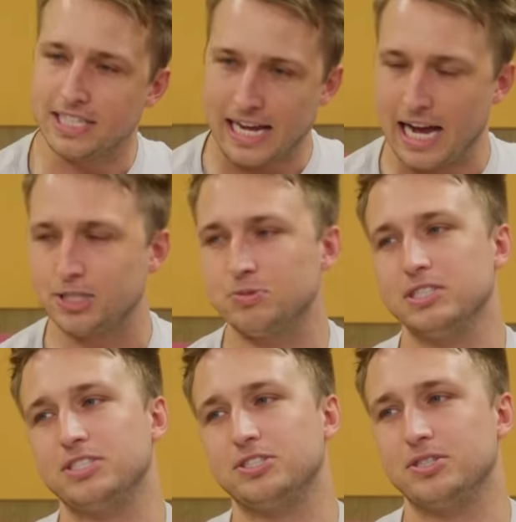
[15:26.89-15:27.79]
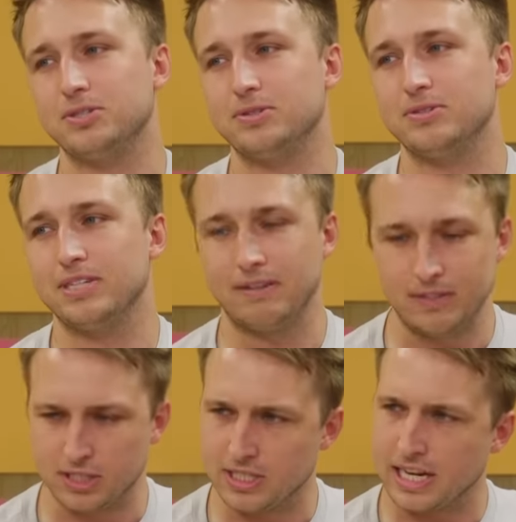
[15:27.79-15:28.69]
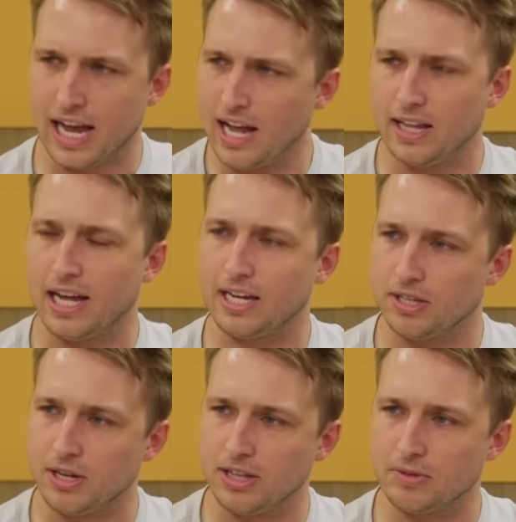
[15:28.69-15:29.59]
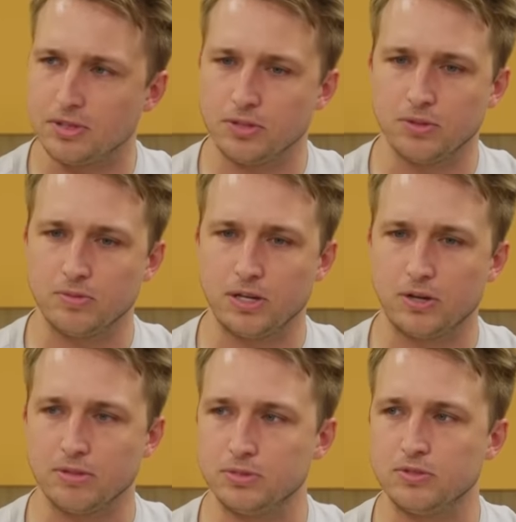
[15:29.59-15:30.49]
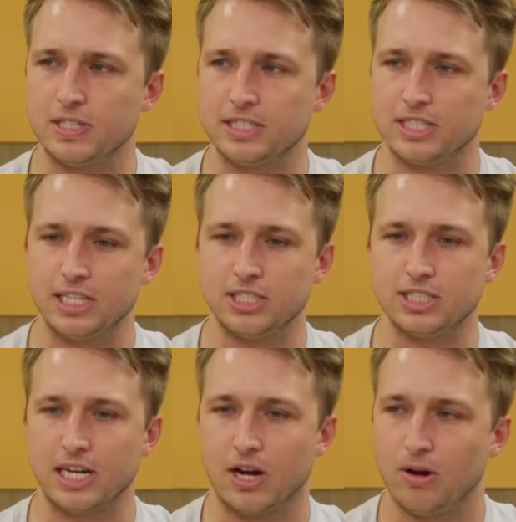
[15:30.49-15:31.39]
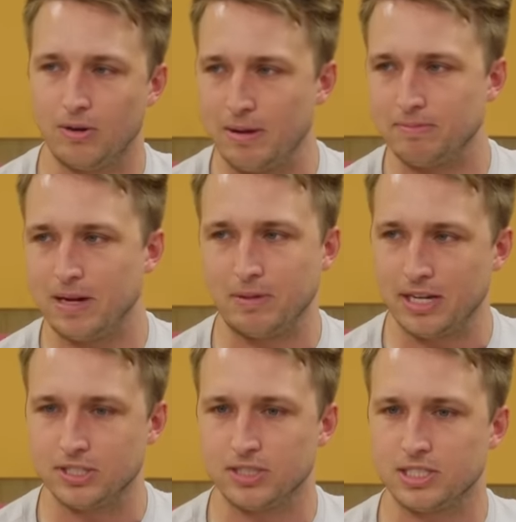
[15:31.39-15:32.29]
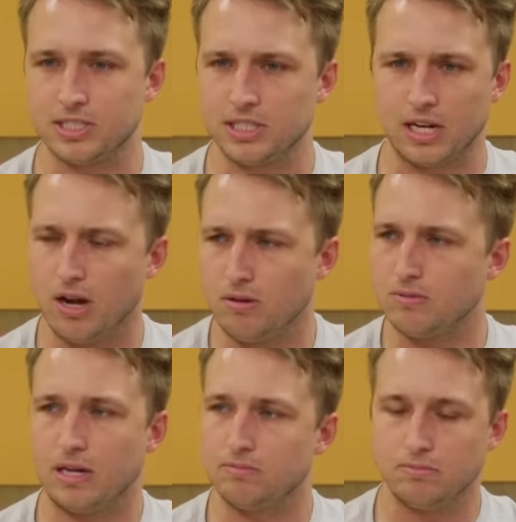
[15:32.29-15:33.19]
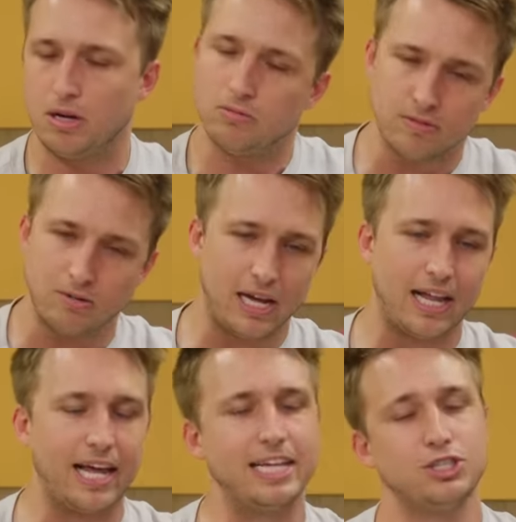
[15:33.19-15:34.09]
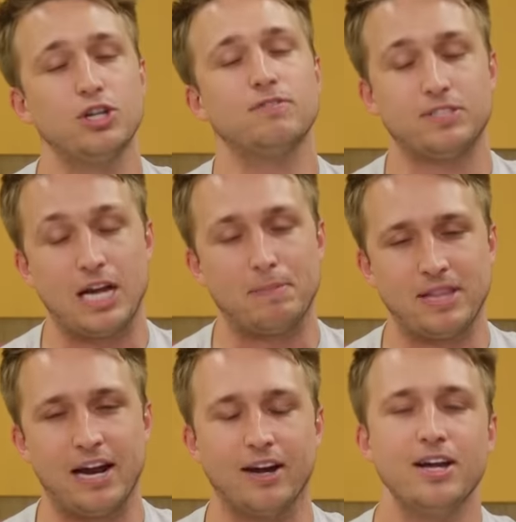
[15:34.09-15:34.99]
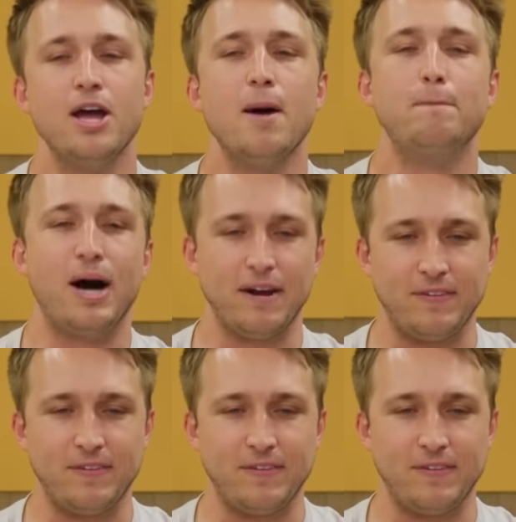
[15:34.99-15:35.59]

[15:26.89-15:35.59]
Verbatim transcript: it casually too, if he's just like, "Hey, like I think you're really cool. You want to go to the movies?" and she's like, "Oh, I'm not interested." He's like, "Oh, okay." Like, he should have stopped there. But